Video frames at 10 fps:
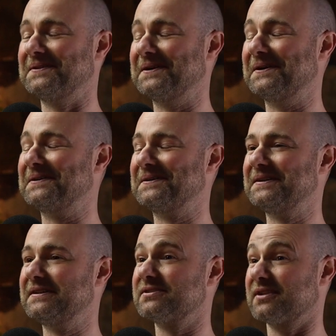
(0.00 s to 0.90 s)
Yeah.
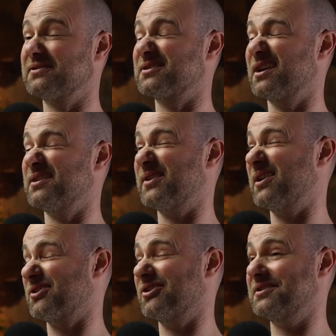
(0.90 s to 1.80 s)
So that was kind of
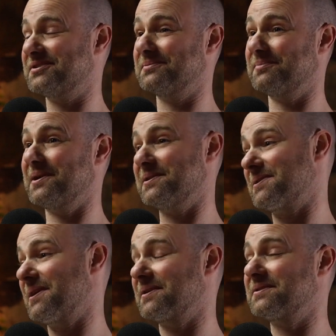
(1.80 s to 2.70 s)
how I got into playing
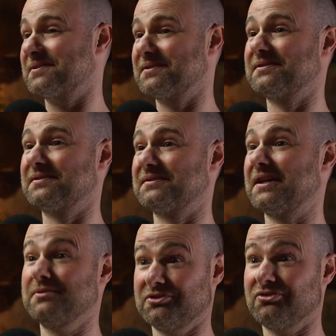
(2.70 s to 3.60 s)
sax.
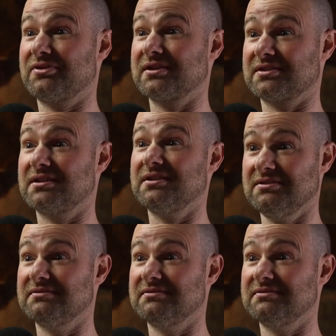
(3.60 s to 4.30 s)
And it was all thanks to you.